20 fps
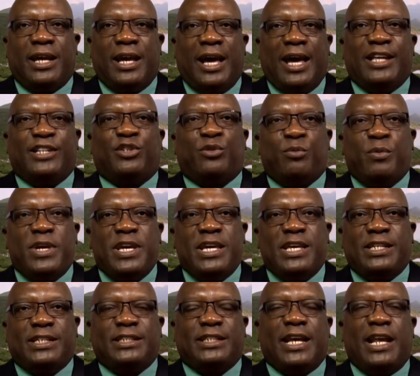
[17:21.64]
As
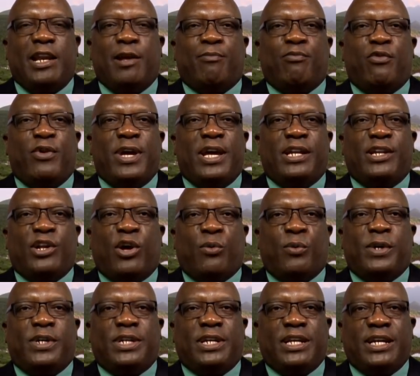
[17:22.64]
we celebrate
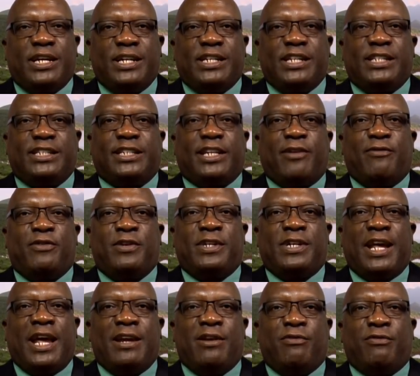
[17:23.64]
our
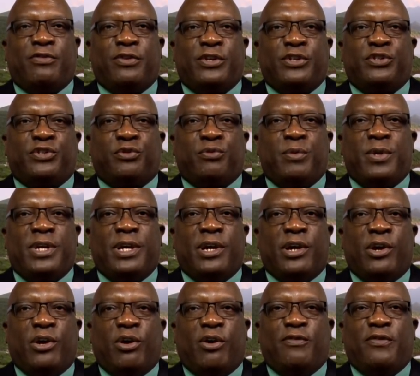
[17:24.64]
37th anniversary
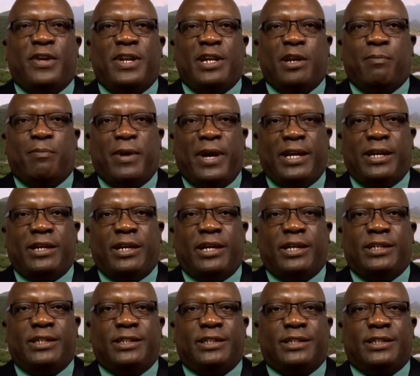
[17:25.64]
of
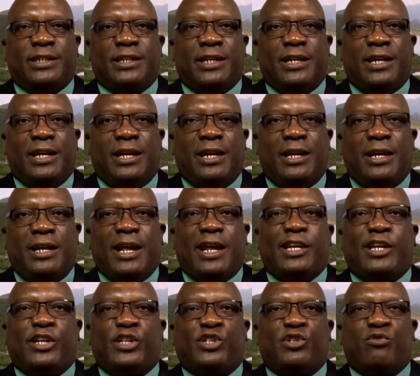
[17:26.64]
independence,
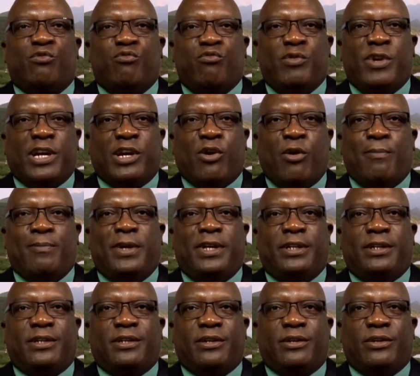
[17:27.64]
let us
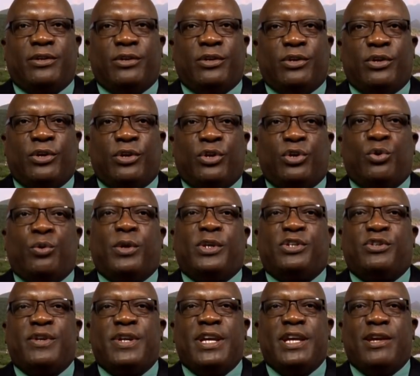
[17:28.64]
recommit to
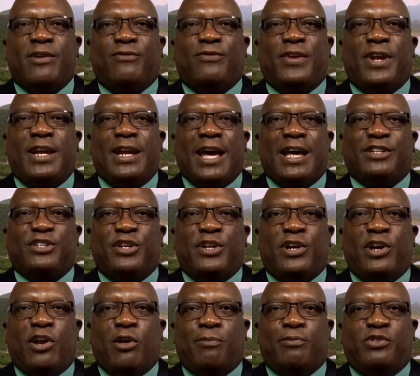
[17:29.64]
achieve the
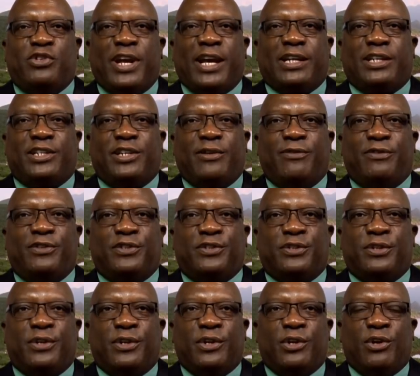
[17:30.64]
national
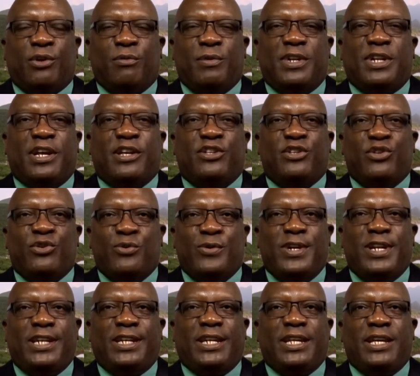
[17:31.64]
objectives with a
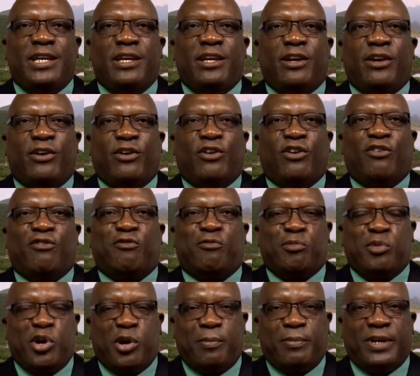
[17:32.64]
unity of
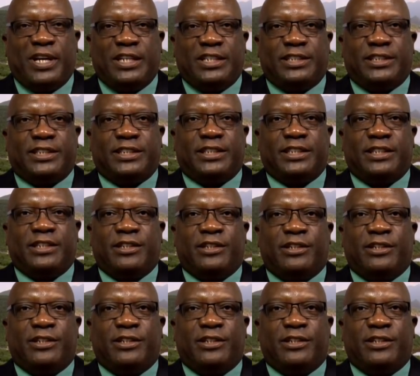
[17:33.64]
purpose.